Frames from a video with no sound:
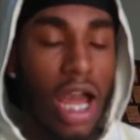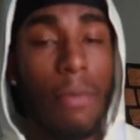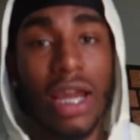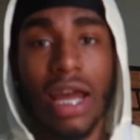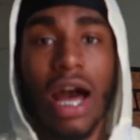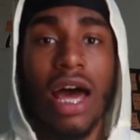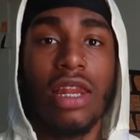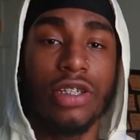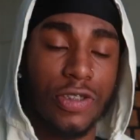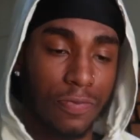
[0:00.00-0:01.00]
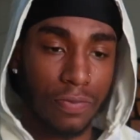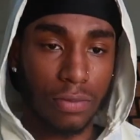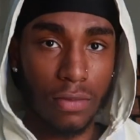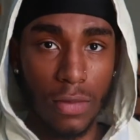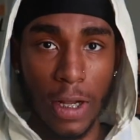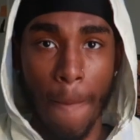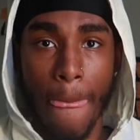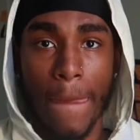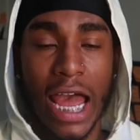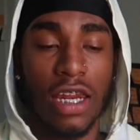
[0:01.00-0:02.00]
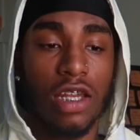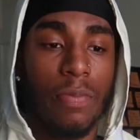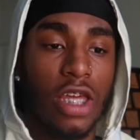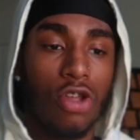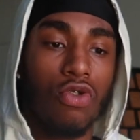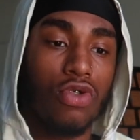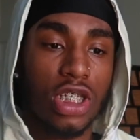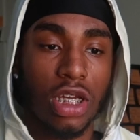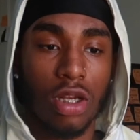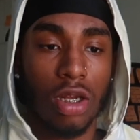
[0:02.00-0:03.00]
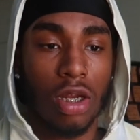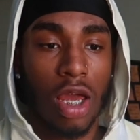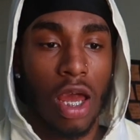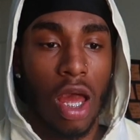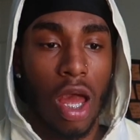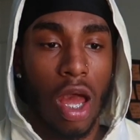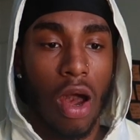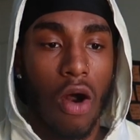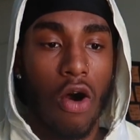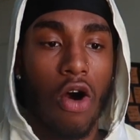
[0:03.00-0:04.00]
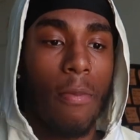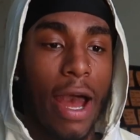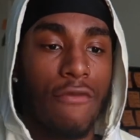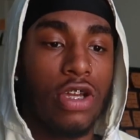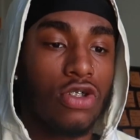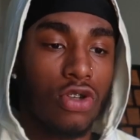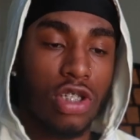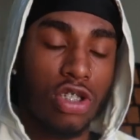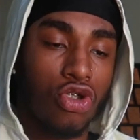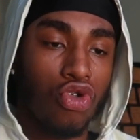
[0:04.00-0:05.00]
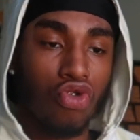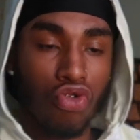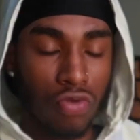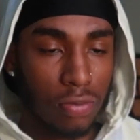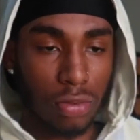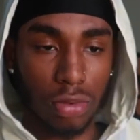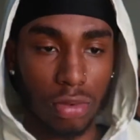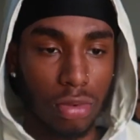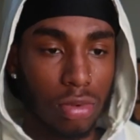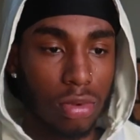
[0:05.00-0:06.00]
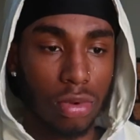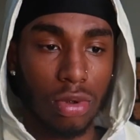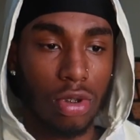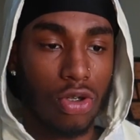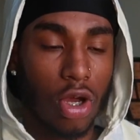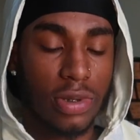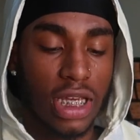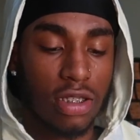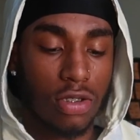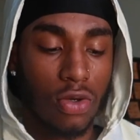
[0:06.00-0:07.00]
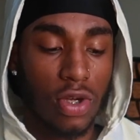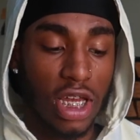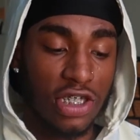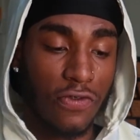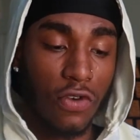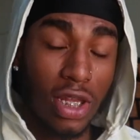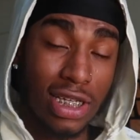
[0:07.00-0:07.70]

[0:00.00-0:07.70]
I'm in college. I need to be using all my resources to, you know what I'm saying, to its full